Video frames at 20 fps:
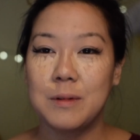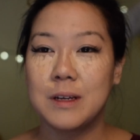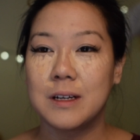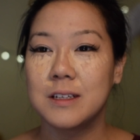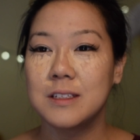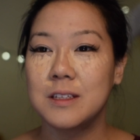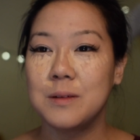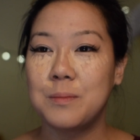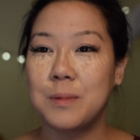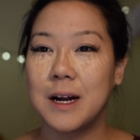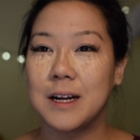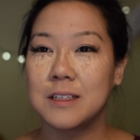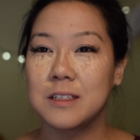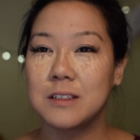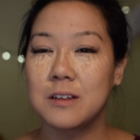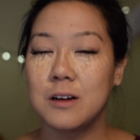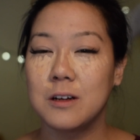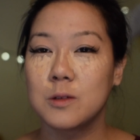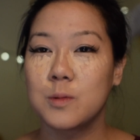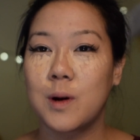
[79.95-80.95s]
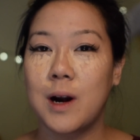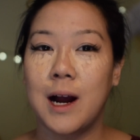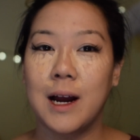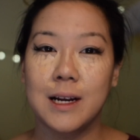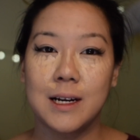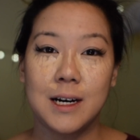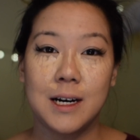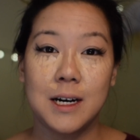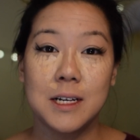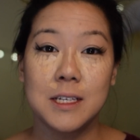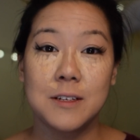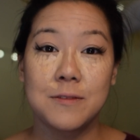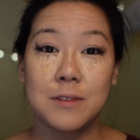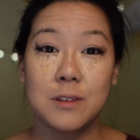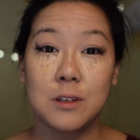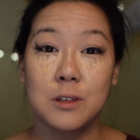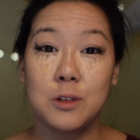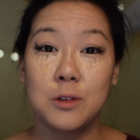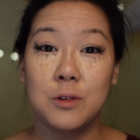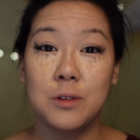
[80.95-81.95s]
Because the Bratz dolls were icons of
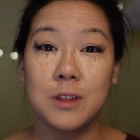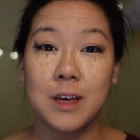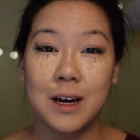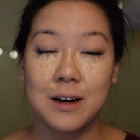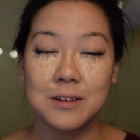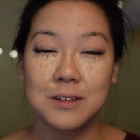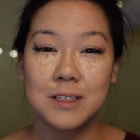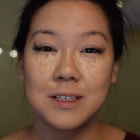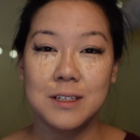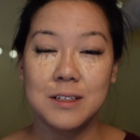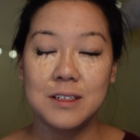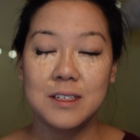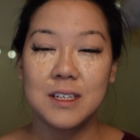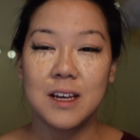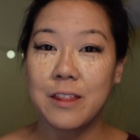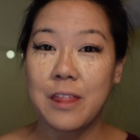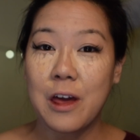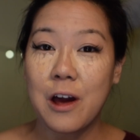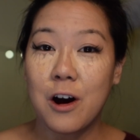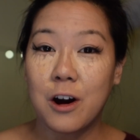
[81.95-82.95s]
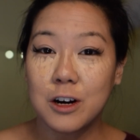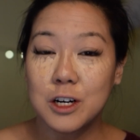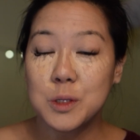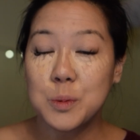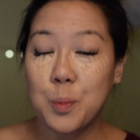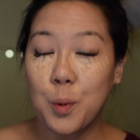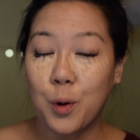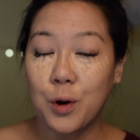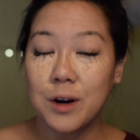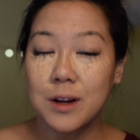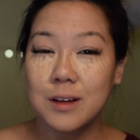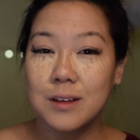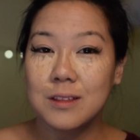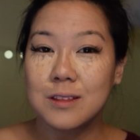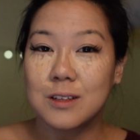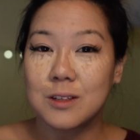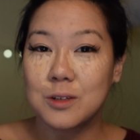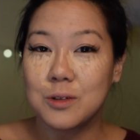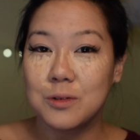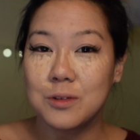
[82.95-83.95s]
the 2000s, they are sporting
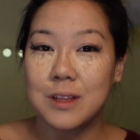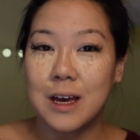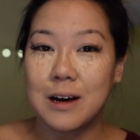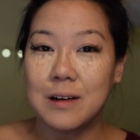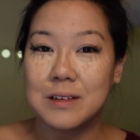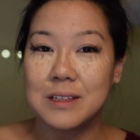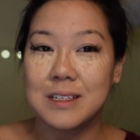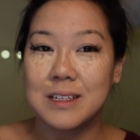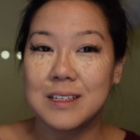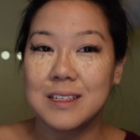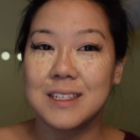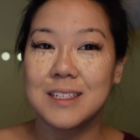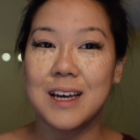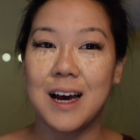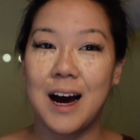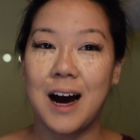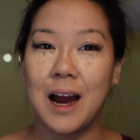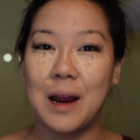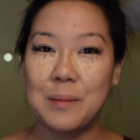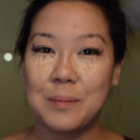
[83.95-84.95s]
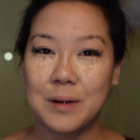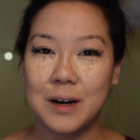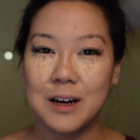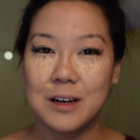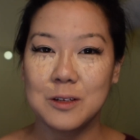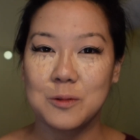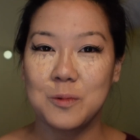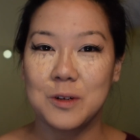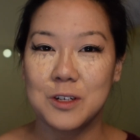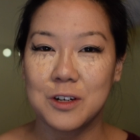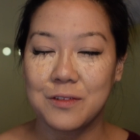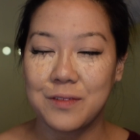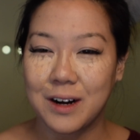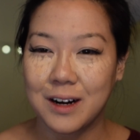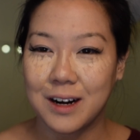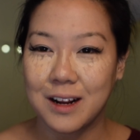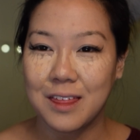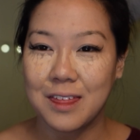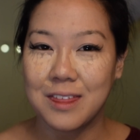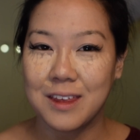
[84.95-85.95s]
the 2000s eyebrows, which are
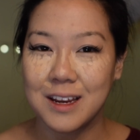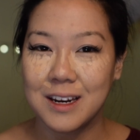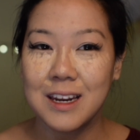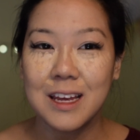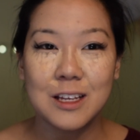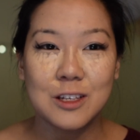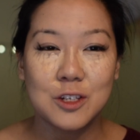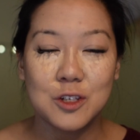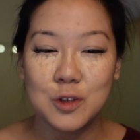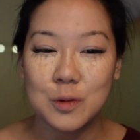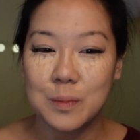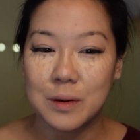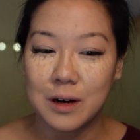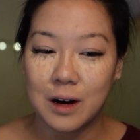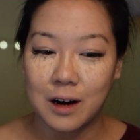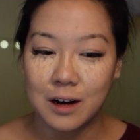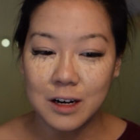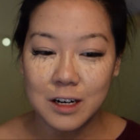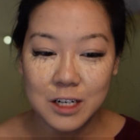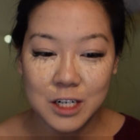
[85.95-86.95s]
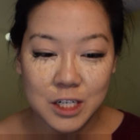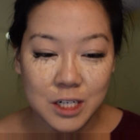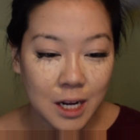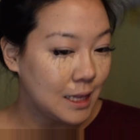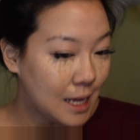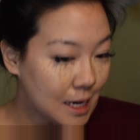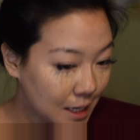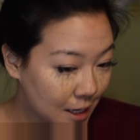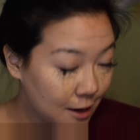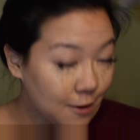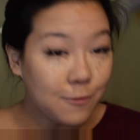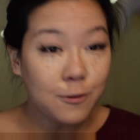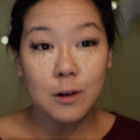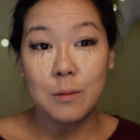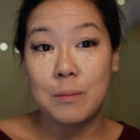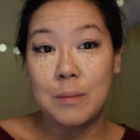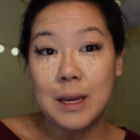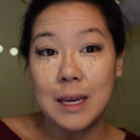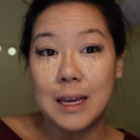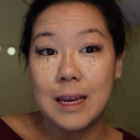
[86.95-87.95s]
very thin and super arched. Lucky for
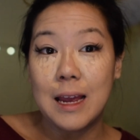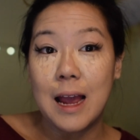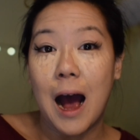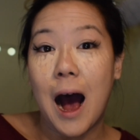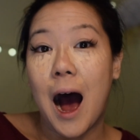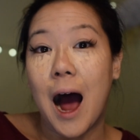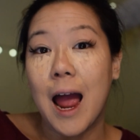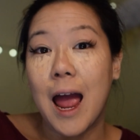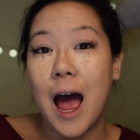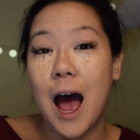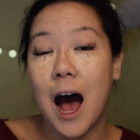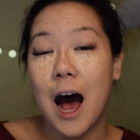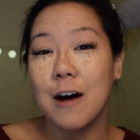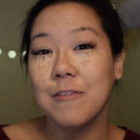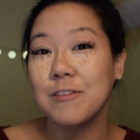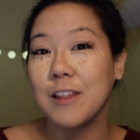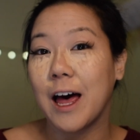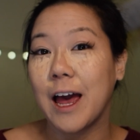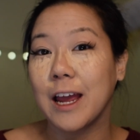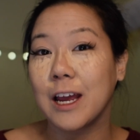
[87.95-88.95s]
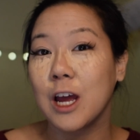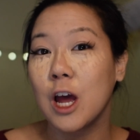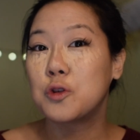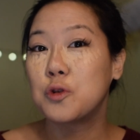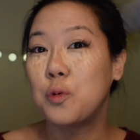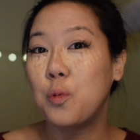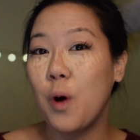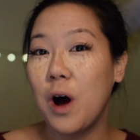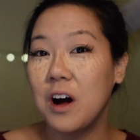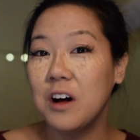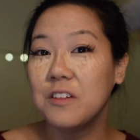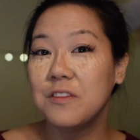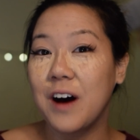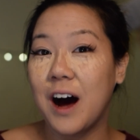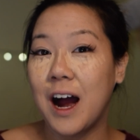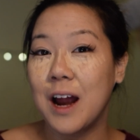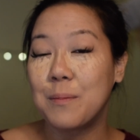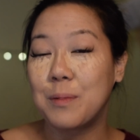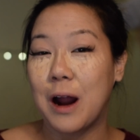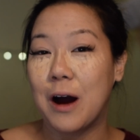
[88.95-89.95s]
me, I have like 12
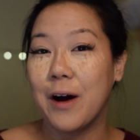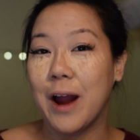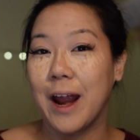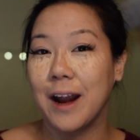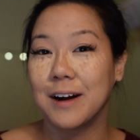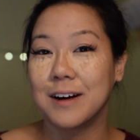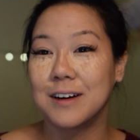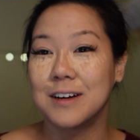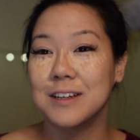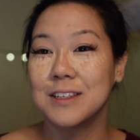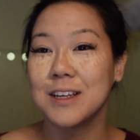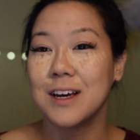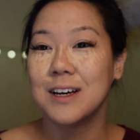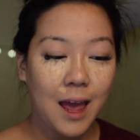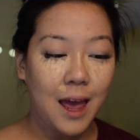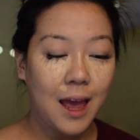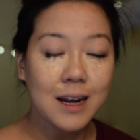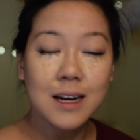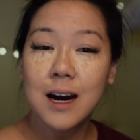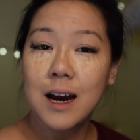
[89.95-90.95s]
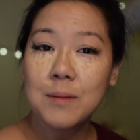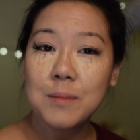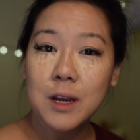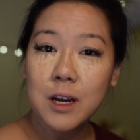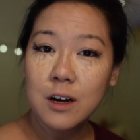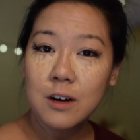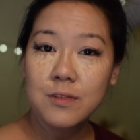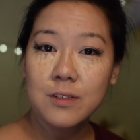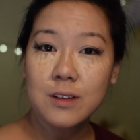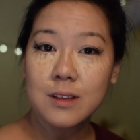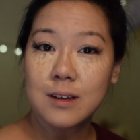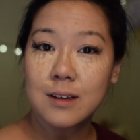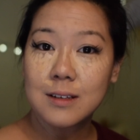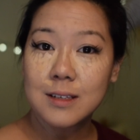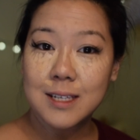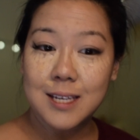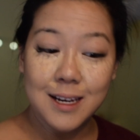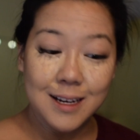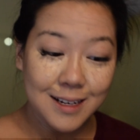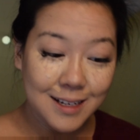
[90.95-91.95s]
eyebrow hairs, and I'm here for
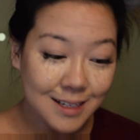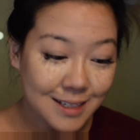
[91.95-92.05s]
this.